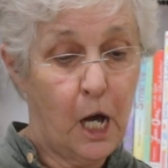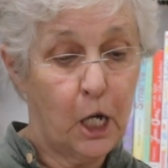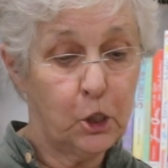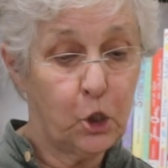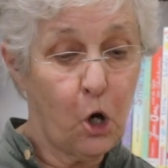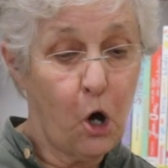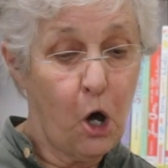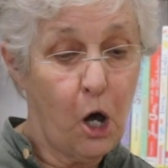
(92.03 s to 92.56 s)

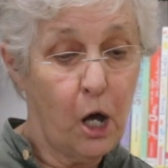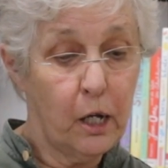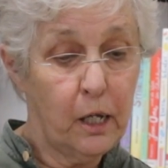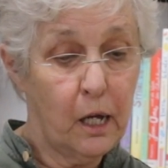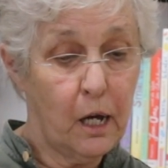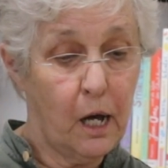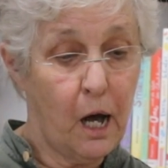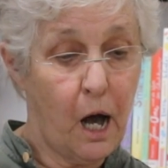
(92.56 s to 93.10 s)
a
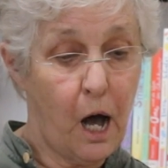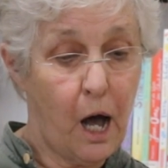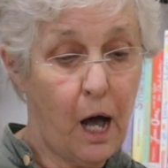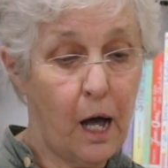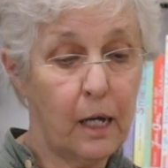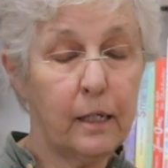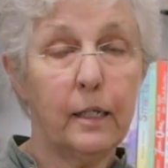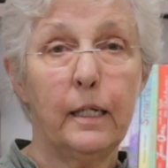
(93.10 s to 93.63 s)
dog, a
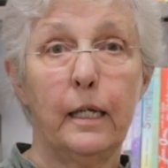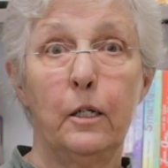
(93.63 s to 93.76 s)
hog,